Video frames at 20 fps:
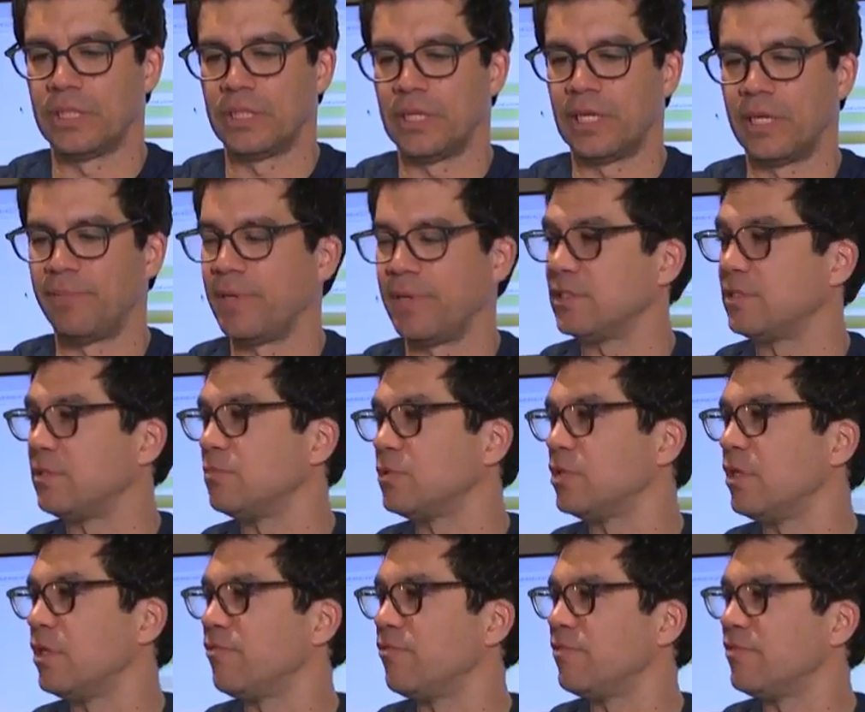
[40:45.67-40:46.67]
Can I buy some
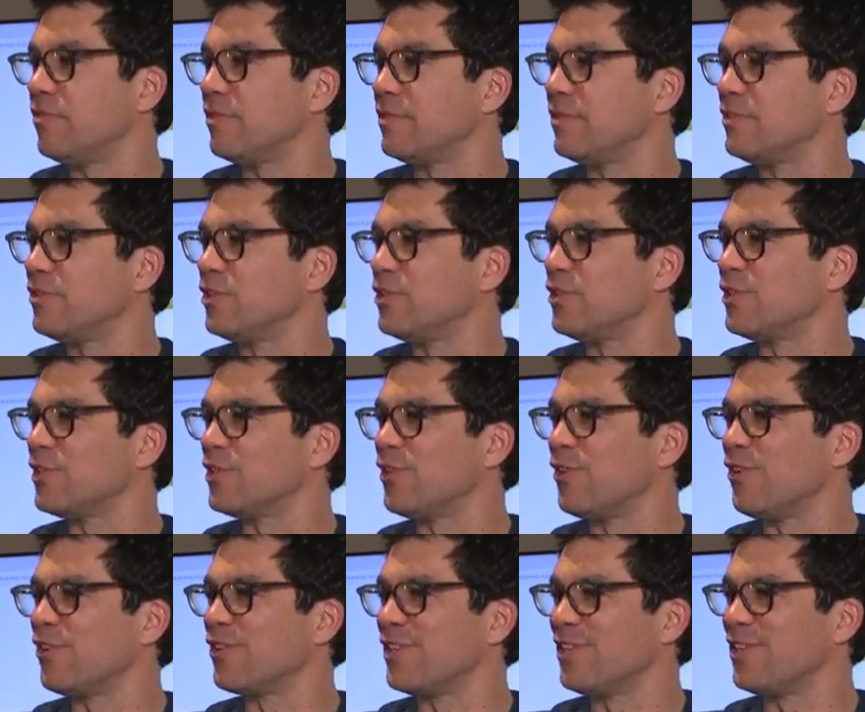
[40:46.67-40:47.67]
stuff? Sure. Since it's
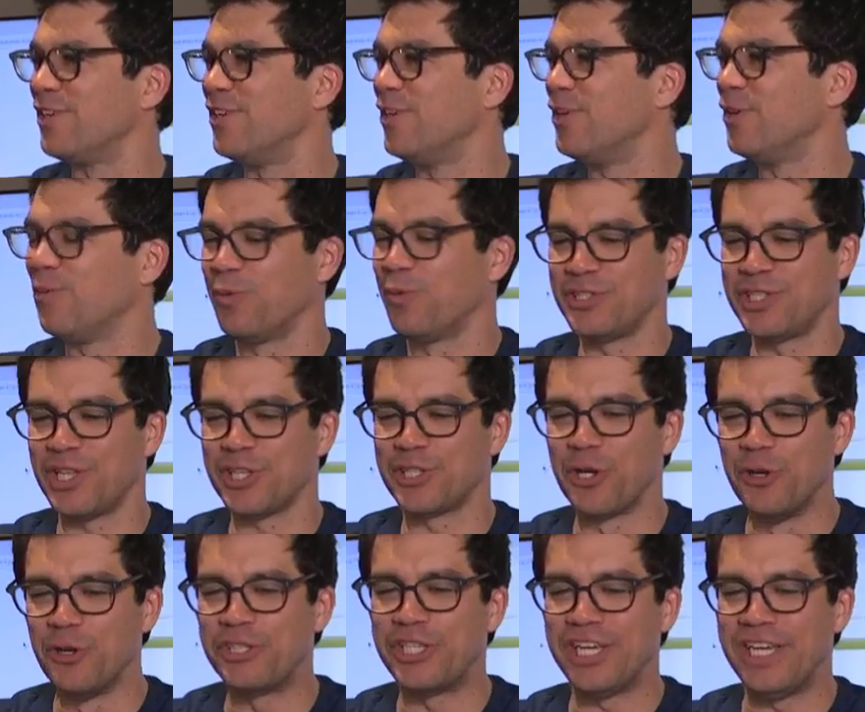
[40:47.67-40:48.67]
logged in. Where's that
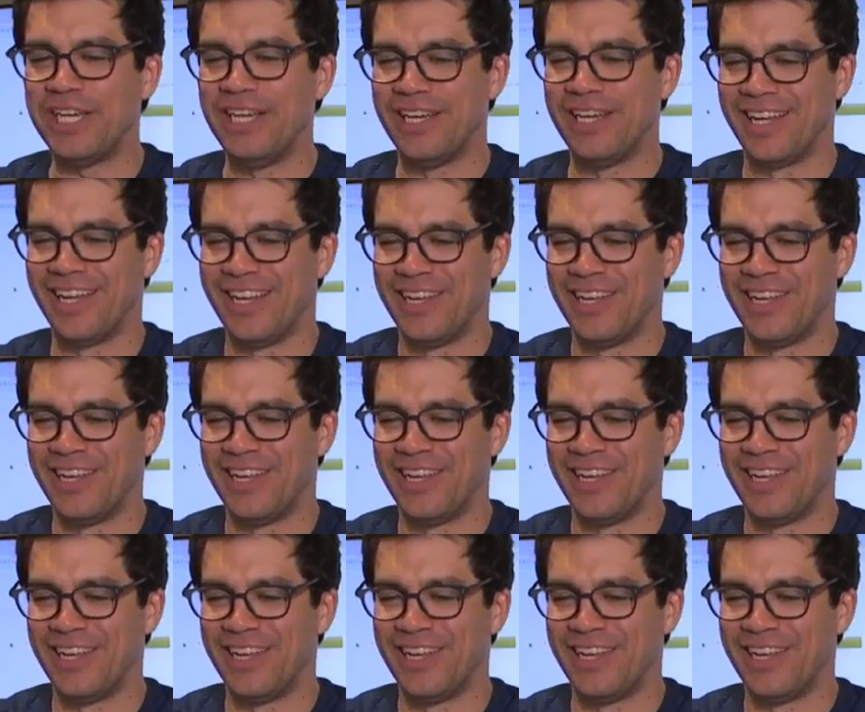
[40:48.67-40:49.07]
Gucci?